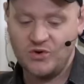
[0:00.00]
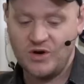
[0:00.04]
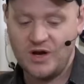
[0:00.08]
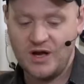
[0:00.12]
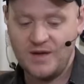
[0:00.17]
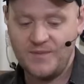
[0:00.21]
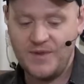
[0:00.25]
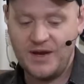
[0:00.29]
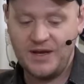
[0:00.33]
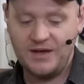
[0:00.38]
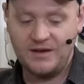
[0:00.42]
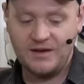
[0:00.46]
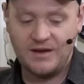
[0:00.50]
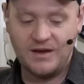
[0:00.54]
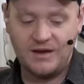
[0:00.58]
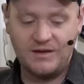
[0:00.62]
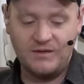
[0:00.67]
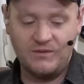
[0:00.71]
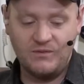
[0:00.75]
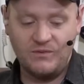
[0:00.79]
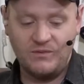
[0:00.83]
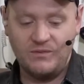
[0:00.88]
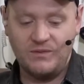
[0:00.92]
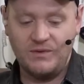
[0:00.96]
I mean,
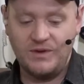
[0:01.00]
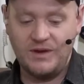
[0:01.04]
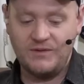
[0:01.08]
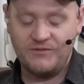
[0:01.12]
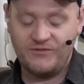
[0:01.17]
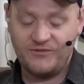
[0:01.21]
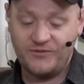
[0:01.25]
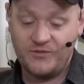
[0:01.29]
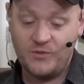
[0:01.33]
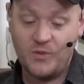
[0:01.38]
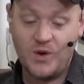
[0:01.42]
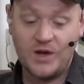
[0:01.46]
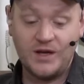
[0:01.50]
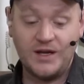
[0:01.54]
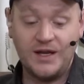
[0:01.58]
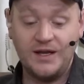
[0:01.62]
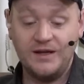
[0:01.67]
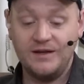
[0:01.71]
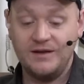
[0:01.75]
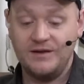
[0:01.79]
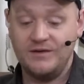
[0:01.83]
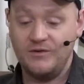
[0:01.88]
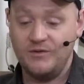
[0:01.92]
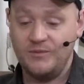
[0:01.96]
for one,
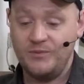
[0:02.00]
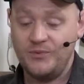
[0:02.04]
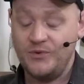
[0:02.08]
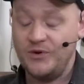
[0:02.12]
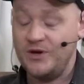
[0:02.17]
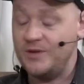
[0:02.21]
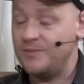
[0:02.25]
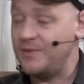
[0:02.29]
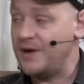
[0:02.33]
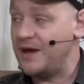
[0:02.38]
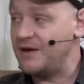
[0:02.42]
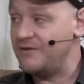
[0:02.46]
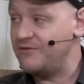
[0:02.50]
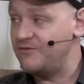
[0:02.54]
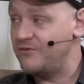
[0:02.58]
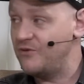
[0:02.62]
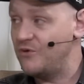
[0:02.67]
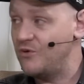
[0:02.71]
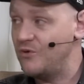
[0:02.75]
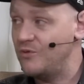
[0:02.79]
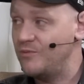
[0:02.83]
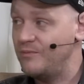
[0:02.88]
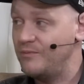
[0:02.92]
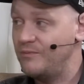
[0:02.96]
England are in pretty bad
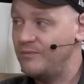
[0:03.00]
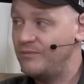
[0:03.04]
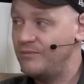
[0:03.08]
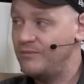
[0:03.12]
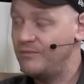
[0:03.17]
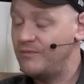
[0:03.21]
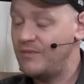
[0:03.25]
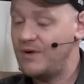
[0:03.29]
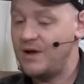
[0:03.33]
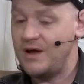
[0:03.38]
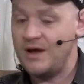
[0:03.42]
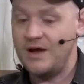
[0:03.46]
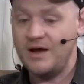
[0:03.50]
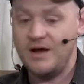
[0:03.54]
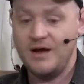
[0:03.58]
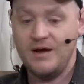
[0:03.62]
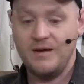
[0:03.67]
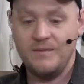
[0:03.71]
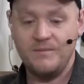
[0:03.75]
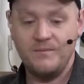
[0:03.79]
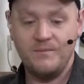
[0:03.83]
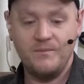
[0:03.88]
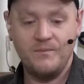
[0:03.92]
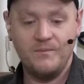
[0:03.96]
form.
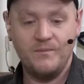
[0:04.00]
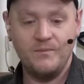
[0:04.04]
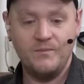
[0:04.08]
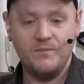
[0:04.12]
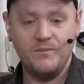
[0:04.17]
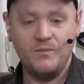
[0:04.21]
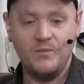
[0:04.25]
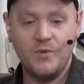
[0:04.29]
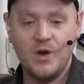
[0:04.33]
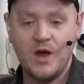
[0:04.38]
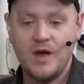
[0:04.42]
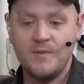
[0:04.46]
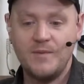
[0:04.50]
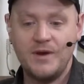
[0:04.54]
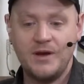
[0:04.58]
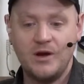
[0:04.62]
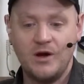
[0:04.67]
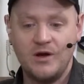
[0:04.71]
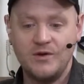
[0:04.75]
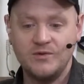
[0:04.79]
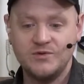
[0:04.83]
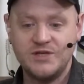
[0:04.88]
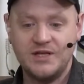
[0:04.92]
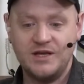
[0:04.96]
Um, I mean,
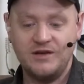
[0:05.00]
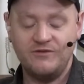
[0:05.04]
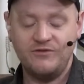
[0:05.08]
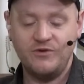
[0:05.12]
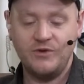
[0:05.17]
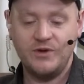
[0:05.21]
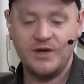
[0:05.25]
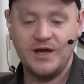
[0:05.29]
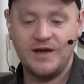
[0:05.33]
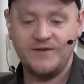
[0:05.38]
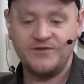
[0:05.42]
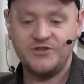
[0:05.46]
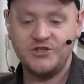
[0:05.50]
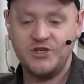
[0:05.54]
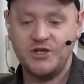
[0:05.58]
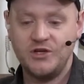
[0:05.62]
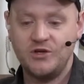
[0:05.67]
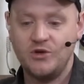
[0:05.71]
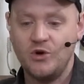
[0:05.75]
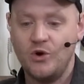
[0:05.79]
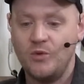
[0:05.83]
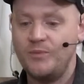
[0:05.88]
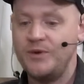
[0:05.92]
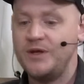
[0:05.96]
I was interviewing Afshin
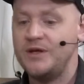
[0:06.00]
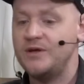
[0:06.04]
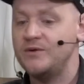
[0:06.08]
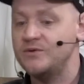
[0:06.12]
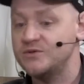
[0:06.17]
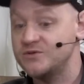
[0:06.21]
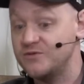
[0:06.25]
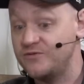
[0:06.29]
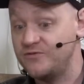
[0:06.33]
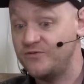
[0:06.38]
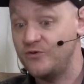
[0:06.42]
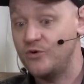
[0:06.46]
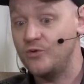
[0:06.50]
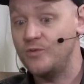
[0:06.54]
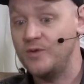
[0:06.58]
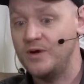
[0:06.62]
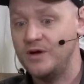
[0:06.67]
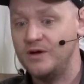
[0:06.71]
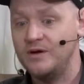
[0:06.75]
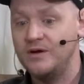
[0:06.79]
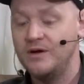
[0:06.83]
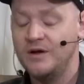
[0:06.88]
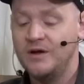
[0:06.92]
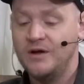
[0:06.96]
Ghotbi, who's a
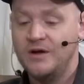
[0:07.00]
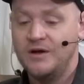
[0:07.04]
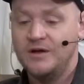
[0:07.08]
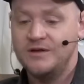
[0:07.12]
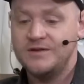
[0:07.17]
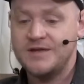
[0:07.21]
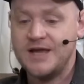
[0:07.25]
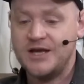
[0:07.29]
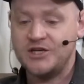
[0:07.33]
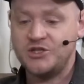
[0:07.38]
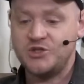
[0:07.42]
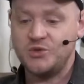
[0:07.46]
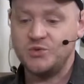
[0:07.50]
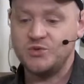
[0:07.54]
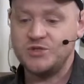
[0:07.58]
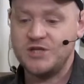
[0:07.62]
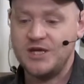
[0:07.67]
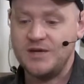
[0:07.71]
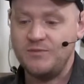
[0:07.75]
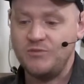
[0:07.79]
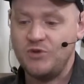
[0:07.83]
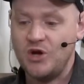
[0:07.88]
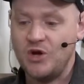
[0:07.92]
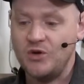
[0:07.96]
former national
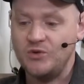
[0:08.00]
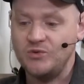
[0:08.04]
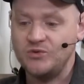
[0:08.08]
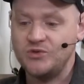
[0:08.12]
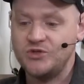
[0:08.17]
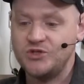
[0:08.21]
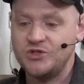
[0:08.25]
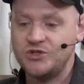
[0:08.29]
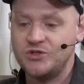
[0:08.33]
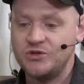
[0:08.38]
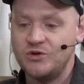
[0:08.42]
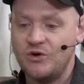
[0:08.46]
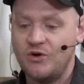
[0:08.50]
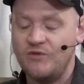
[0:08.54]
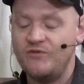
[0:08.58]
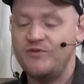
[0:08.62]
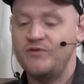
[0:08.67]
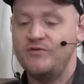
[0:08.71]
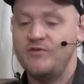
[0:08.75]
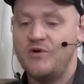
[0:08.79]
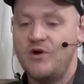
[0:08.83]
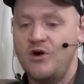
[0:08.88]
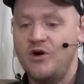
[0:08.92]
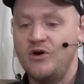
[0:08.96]
team coach of
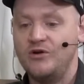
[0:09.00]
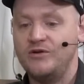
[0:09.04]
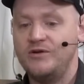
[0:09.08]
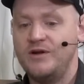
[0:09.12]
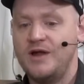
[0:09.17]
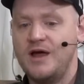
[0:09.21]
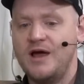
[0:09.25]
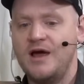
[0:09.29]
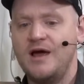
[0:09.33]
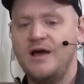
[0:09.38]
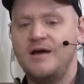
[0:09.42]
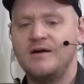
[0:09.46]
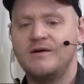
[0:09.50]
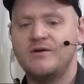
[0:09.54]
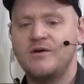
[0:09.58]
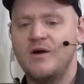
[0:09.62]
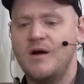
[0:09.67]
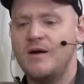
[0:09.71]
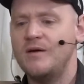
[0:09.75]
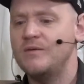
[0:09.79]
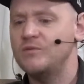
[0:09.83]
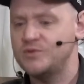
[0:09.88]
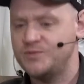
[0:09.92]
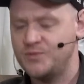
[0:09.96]
Iran, uh,
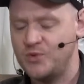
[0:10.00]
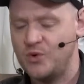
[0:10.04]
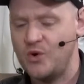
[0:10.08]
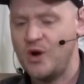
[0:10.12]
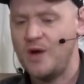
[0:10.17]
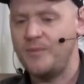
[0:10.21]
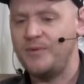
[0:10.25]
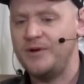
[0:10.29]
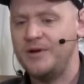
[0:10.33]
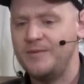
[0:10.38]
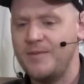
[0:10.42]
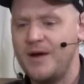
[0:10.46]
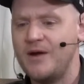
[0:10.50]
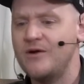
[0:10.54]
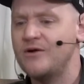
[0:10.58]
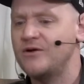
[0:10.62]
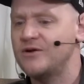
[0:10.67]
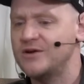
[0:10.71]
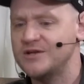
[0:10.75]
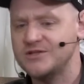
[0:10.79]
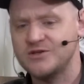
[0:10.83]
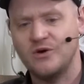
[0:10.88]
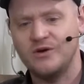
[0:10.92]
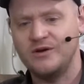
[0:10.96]
was brought up in
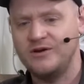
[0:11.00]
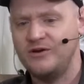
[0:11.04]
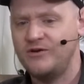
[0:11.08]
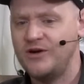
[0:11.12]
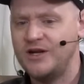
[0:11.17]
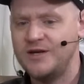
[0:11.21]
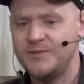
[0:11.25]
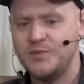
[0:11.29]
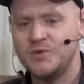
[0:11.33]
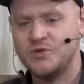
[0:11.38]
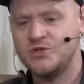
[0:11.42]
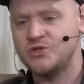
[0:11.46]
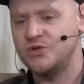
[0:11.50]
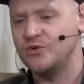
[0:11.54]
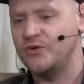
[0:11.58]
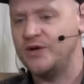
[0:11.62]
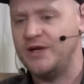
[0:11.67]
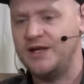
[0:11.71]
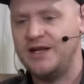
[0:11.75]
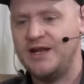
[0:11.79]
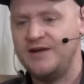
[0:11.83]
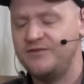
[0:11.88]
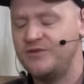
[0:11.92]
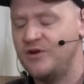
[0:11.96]
America. He's got an incredible story.
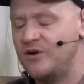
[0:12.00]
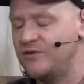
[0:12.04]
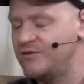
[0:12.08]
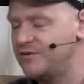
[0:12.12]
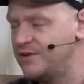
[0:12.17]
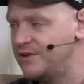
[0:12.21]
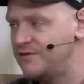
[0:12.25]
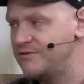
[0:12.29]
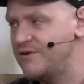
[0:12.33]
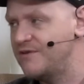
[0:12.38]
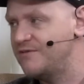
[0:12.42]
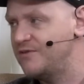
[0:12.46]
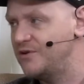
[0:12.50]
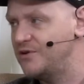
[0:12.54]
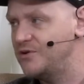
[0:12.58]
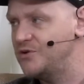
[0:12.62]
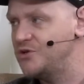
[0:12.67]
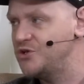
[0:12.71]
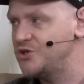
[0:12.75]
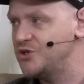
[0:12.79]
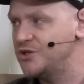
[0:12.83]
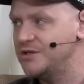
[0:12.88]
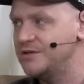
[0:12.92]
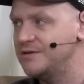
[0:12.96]
He left after the
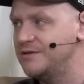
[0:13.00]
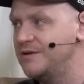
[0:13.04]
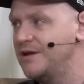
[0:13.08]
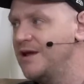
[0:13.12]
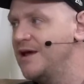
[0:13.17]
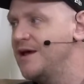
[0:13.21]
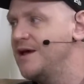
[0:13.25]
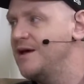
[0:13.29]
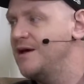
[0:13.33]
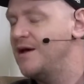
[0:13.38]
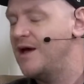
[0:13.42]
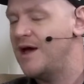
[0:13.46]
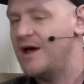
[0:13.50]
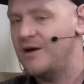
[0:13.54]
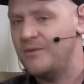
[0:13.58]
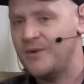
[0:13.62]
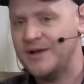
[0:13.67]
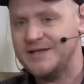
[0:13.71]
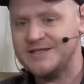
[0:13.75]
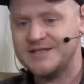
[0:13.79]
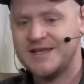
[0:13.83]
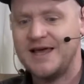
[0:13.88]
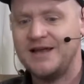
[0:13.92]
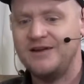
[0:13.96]
revolution, uh,
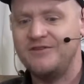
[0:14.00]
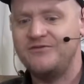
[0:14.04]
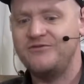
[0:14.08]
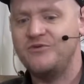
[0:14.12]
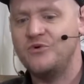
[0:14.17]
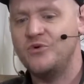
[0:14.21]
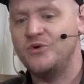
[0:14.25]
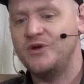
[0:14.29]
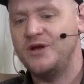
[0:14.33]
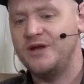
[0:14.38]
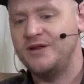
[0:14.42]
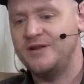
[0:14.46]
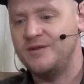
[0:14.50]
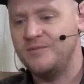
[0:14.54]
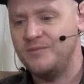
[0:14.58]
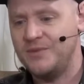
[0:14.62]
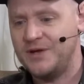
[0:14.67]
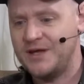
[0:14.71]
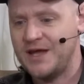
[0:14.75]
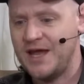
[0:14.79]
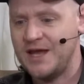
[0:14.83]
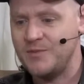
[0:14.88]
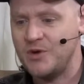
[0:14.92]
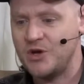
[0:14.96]
went to California, then
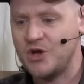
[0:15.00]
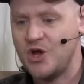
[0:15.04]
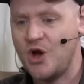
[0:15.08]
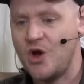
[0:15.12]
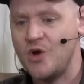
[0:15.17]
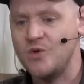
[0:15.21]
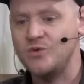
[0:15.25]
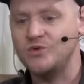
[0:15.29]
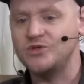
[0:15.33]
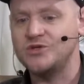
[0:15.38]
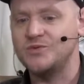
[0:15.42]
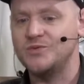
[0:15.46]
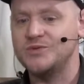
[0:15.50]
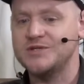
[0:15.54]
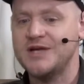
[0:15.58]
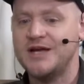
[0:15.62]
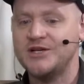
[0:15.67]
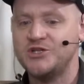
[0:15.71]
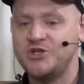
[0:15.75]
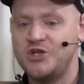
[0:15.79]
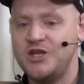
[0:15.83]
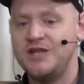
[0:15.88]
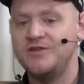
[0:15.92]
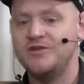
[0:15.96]
became a coach, and was
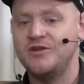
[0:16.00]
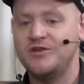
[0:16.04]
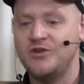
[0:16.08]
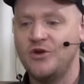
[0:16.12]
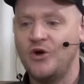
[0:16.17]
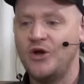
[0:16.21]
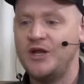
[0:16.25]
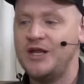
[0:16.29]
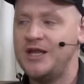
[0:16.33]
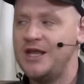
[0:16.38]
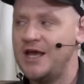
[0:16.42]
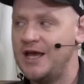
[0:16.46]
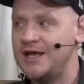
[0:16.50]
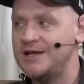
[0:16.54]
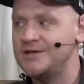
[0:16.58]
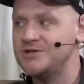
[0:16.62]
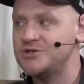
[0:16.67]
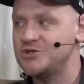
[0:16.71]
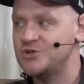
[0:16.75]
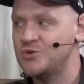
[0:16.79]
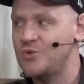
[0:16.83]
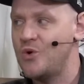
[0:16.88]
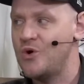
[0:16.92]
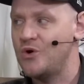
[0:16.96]
actually in the '98
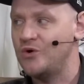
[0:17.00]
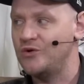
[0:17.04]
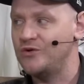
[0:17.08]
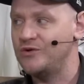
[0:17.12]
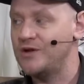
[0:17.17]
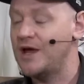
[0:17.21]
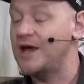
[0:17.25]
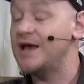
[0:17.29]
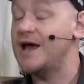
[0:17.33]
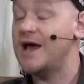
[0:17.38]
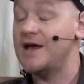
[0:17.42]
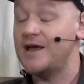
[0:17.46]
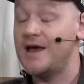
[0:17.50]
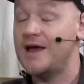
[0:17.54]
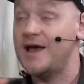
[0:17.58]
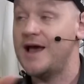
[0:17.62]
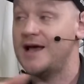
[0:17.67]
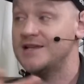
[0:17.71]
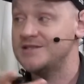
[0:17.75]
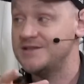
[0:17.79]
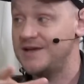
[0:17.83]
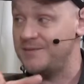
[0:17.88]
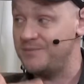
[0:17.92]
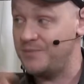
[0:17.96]
squad uh, uh, uh,
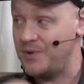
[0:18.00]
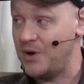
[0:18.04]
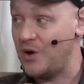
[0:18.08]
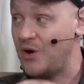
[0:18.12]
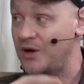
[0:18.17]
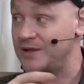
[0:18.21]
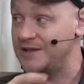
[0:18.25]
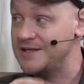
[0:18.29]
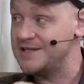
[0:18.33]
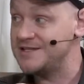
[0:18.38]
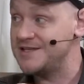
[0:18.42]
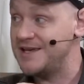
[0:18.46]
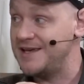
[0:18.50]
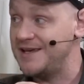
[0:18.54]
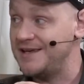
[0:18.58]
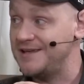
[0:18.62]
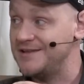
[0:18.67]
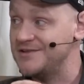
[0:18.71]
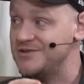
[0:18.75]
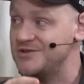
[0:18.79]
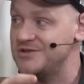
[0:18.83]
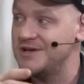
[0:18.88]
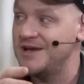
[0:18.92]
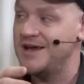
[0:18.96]
as behind the
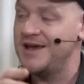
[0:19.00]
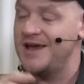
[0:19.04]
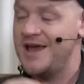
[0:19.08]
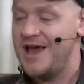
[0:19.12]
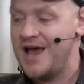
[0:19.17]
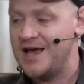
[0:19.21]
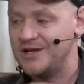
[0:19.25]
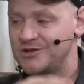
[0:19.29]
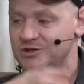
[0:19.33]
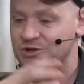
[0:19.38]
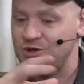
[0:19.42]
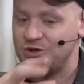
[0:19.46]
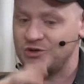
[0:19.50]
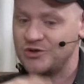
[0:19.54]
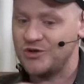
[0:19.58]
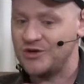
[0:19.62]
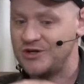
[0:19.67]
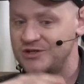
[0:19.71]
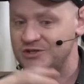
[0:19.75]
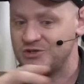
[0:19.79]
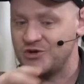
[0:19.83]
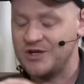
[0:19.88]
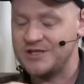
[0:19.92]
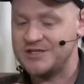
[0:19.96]
scenes, mm. Uh,
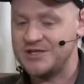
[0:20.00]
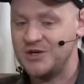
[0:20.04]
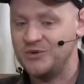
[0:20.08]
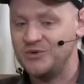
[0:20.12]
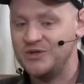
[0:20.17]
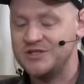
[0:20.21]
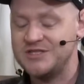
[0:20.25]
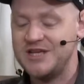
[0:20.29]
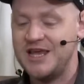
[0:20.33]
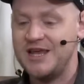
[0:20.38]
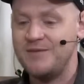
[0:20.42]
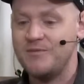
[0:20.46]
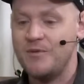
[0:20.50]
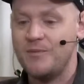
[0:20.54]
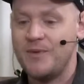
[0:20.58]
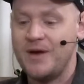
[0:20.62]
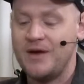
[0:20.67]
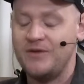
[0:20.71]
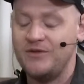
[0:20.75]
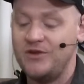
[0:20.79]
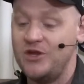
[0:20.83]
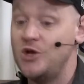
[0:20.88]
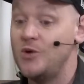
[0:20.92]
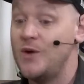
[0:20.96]
tr- trying to tell the team
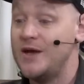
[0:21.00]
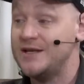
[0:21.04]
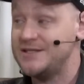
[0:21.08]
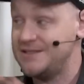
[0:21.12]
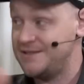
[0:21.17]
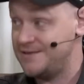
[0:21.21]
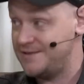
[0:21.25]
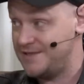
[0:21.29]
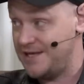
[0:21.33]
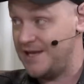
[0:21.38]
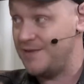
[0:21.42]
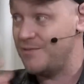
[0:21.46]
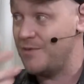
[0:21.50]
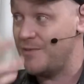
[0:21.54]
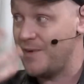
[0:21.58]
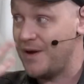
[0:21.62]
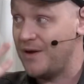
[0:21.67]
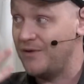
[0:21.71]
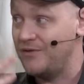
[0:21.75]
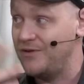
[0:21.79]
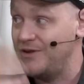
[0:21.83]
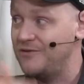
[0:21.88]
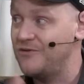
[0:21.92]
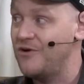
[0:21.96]
about the US team
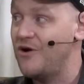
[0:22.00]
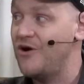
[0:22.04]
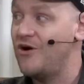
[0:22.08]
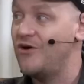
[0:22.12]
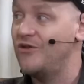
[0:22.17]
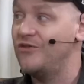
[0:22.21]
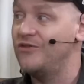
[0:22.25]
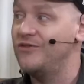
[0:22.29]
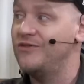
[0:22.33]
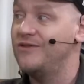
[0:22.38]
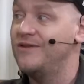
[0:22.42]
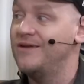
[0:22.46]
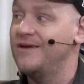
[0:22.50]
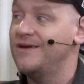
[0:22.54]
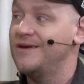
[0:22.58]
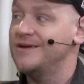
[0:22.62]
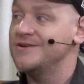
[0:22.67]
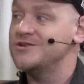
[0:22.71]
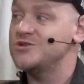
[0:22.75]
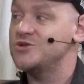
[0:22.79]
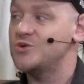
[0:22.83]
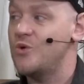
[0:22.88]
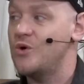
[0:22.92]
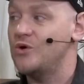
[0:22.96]
about the Iran
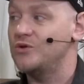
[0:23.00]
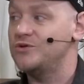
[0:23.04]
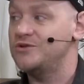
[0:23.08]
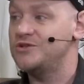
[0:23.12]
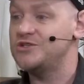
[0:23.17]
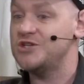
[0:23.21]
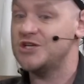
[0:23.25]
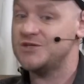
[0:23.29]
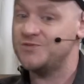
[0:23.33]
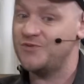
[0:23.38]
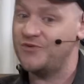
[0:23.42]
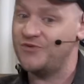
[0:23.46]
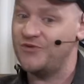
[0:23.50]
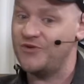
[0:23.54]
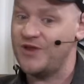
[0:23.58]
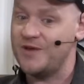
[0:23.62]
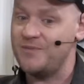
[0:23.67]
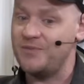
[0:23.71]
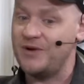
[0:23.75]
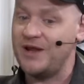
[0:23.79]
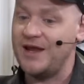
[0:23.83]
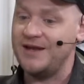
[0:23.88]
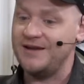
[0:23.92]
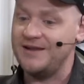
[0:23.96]
squad just before they
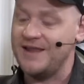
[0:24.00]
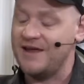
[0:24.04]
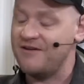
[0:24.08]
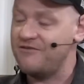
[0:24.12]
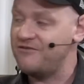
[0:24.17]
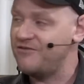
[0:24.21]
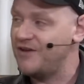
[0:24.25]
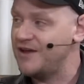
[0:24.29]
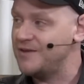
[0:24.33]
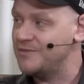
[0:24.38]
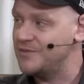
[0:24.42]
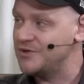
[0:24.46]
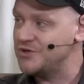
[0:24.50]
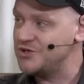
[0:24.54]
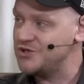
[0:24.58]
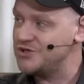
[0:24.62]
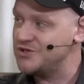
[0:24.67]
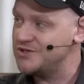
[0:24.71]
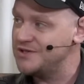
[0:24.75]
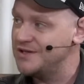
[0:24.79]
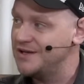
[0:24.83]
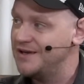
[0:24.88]
played in that famous